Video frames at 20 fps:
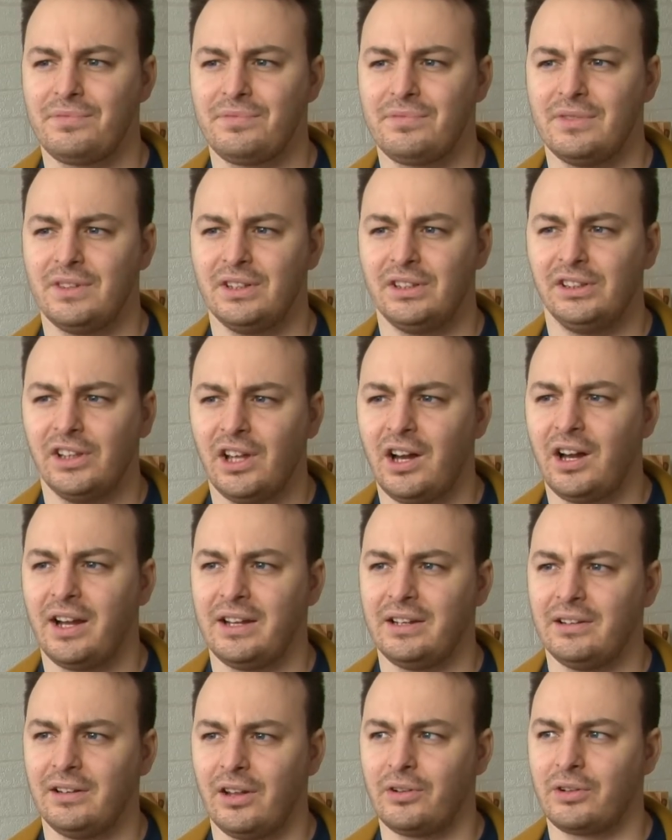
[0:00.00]
The
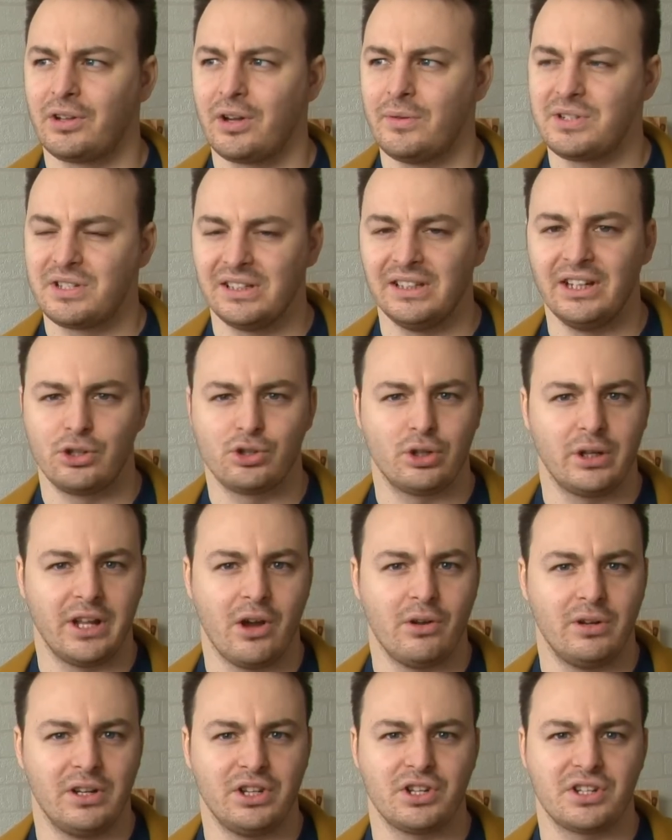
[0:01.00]
Lion loco has literally
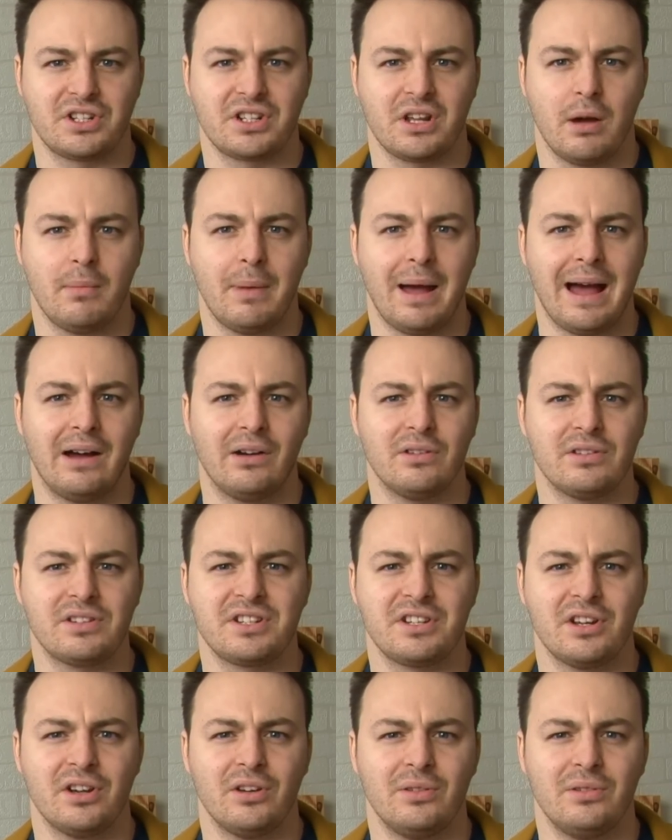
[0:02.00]
only just come out,
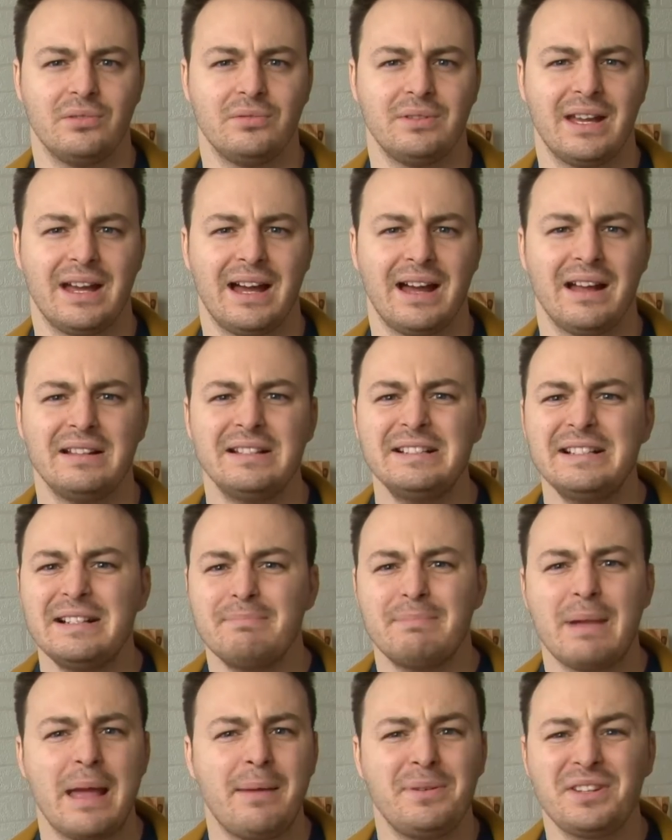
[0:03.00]
so yeah.
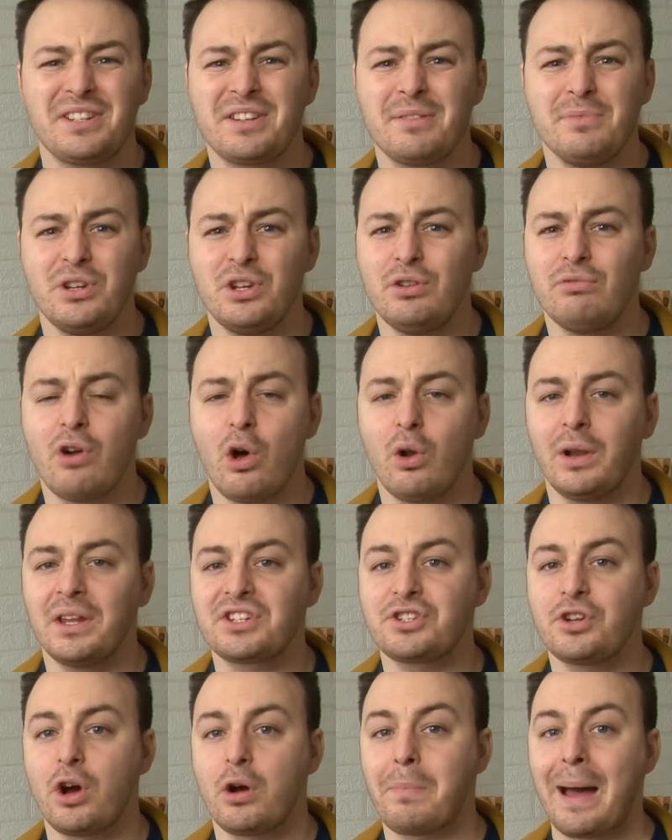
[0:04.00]
Maybe some new rolling
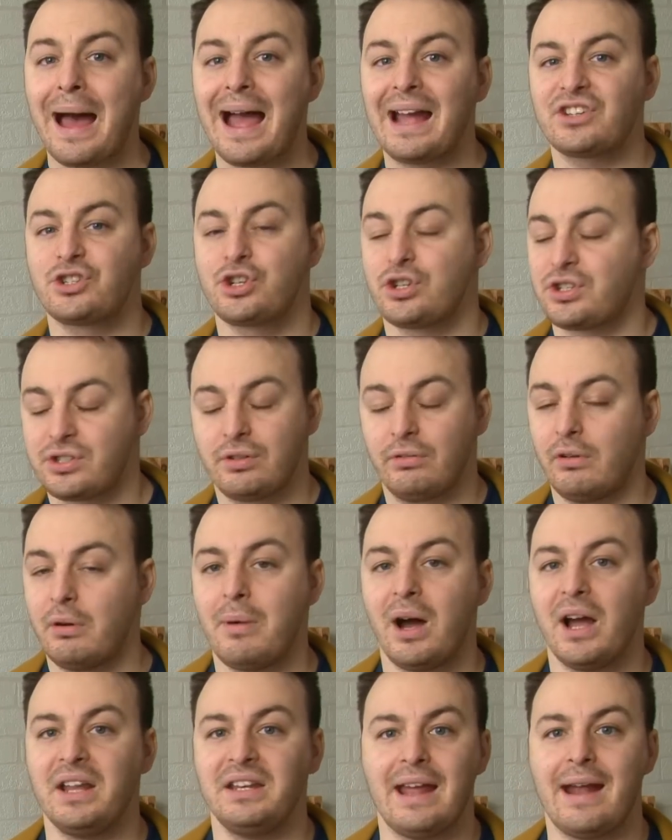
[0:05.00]
stock packs just to
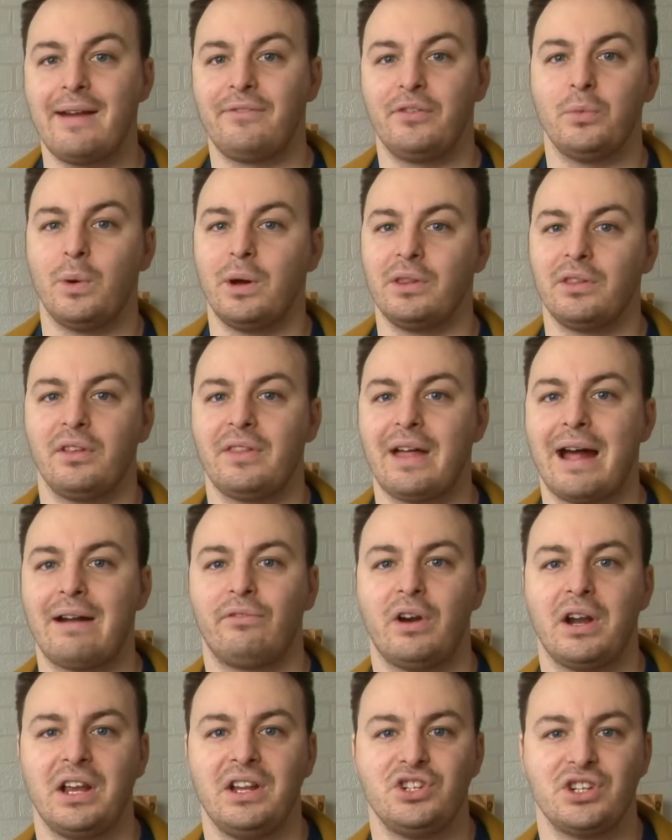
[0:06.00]
remind everyone that that
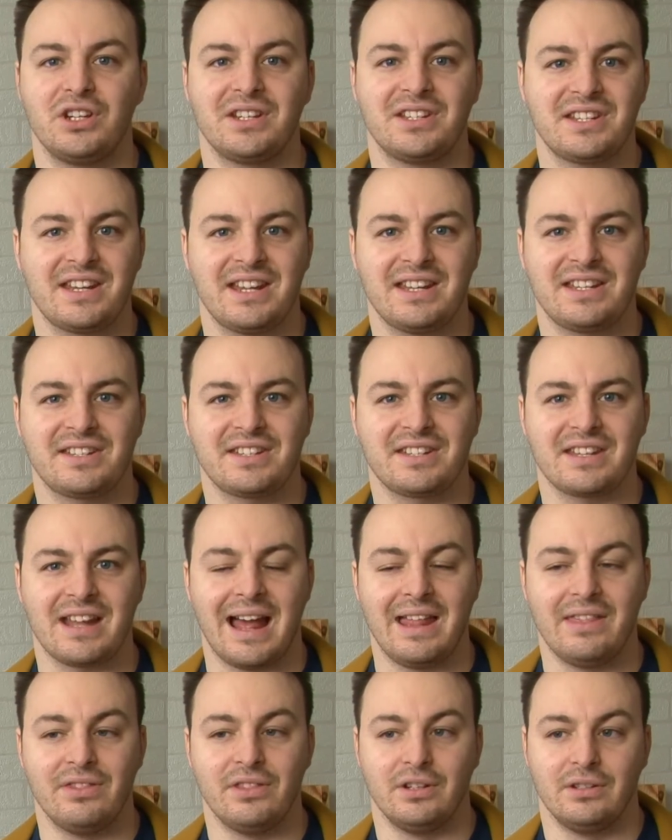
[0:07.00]
range exists,
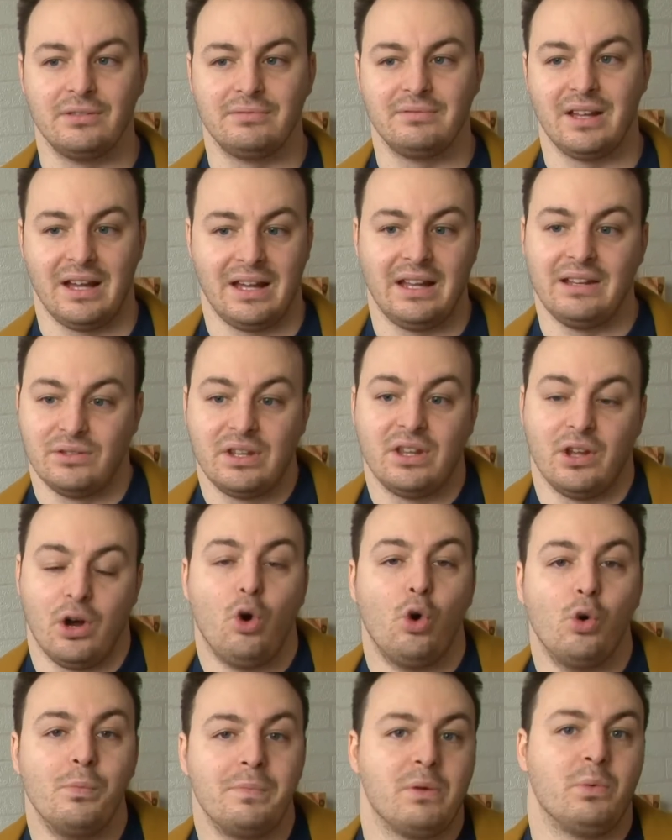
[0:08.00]
and that
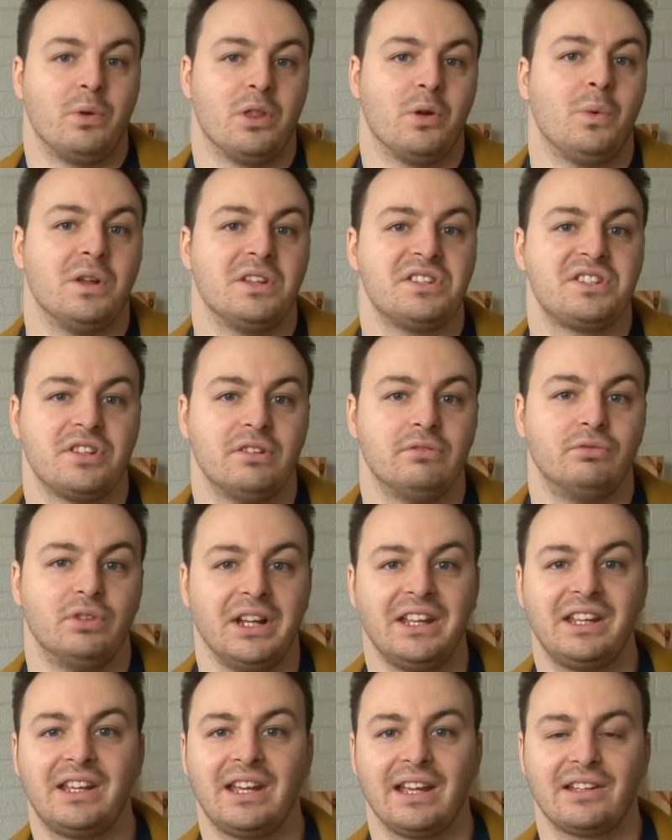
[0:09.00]
Hornby were the ones that
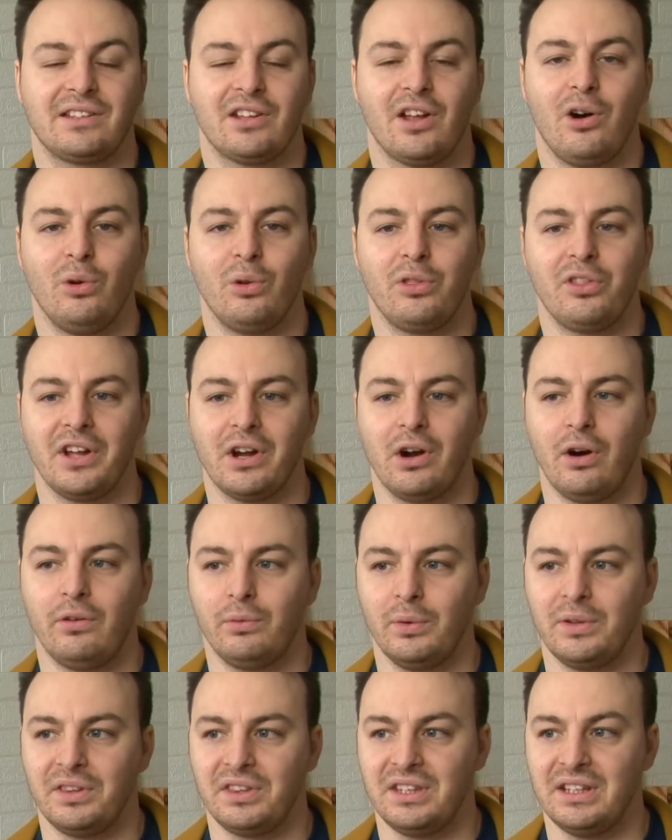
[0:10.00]
really kicked the whole thing off
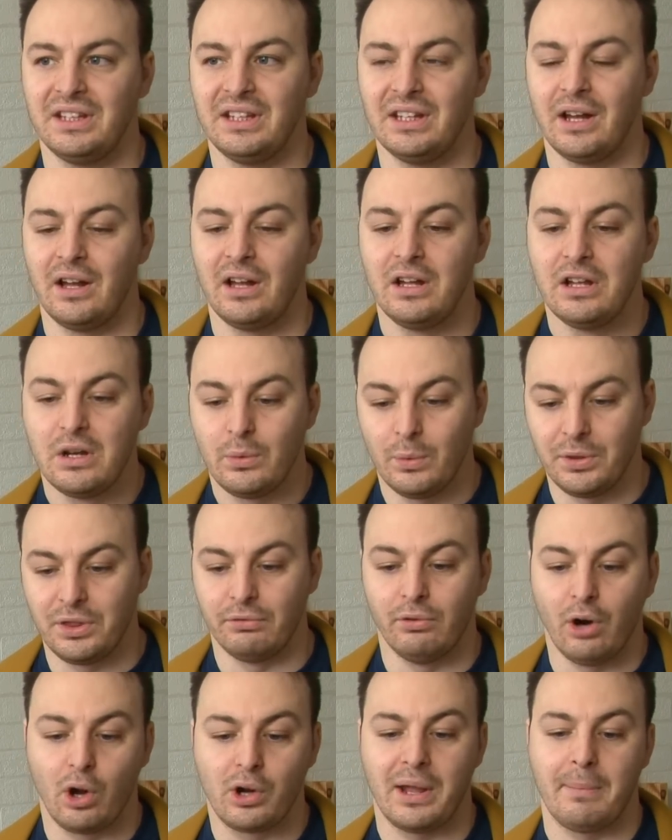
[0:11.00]
with the
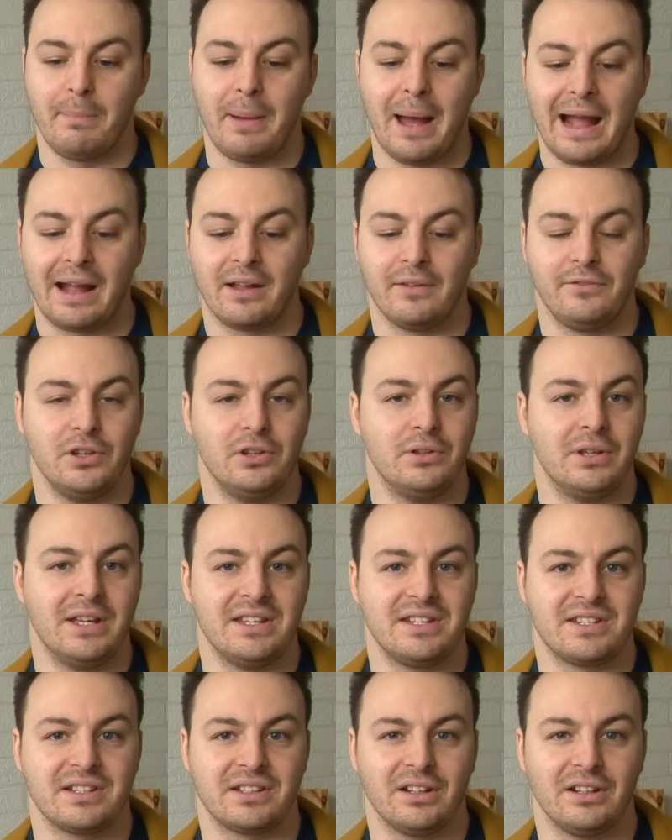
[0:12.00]
Rocket pack a few
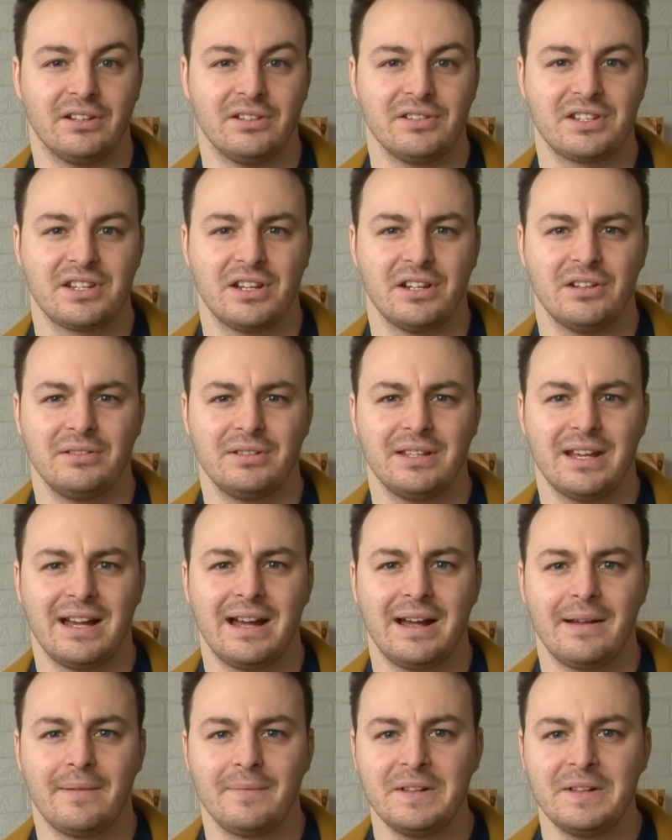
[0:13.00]
years ago, so yeah.